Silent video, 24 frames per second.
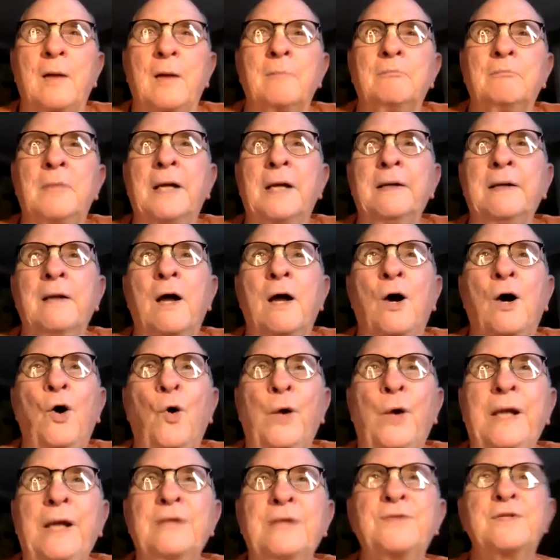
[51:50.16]
But
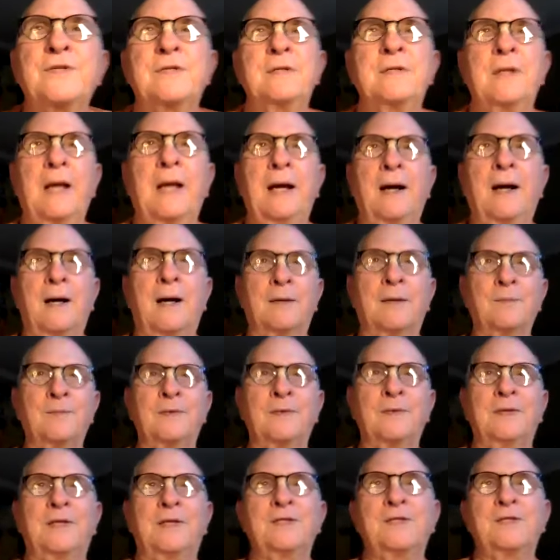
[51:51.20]
no, it's
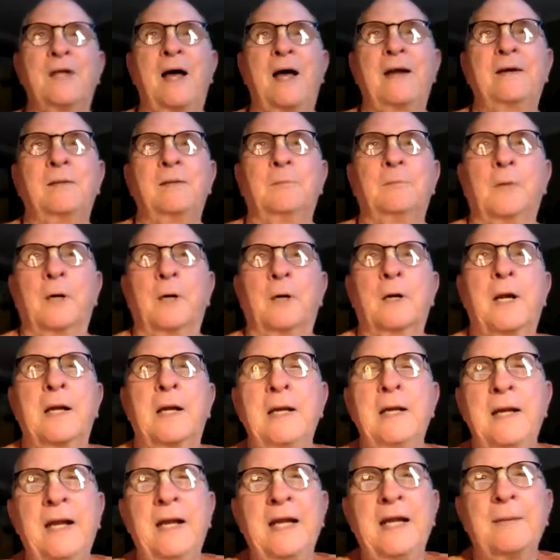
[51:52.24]
not an
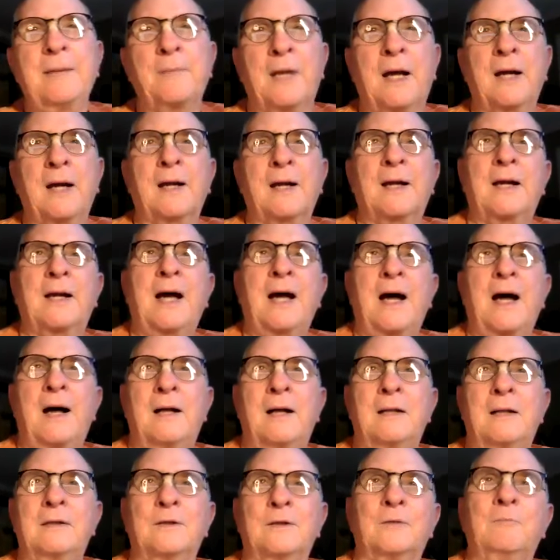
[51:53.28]
American name like
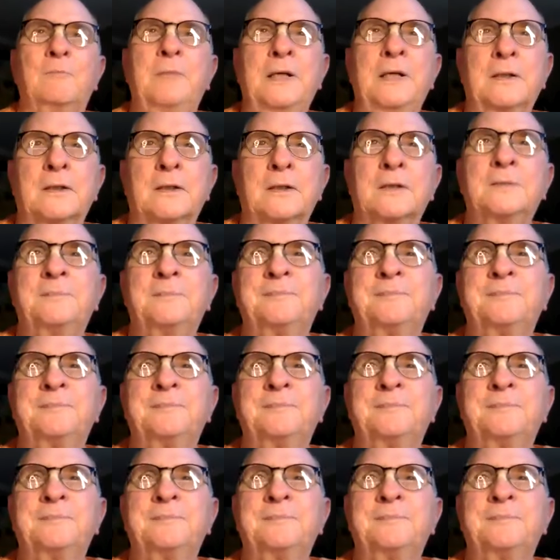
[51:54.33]
Kyle or Bill.